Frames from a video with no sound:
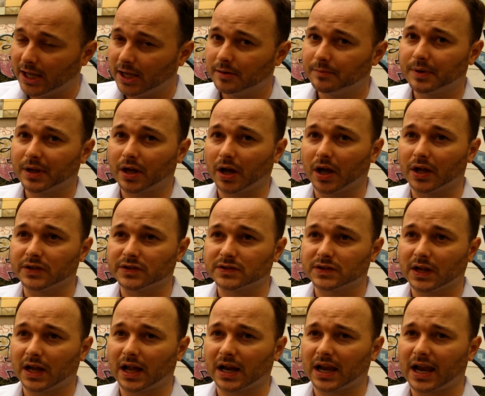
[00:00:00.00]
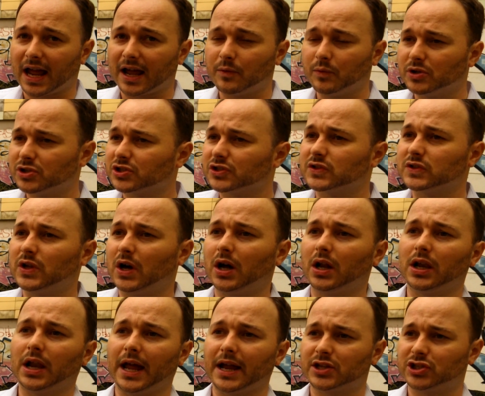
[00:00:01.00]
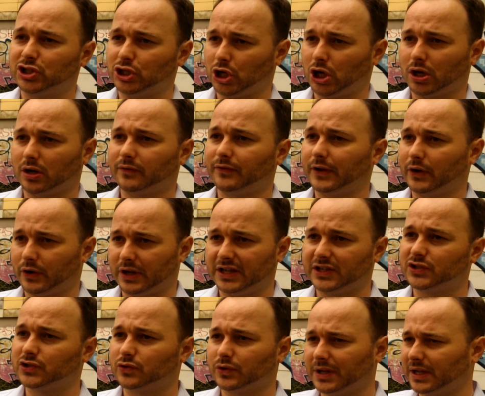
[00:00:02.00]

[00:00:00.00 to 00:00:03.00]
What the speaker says: because a language is not like geography or history,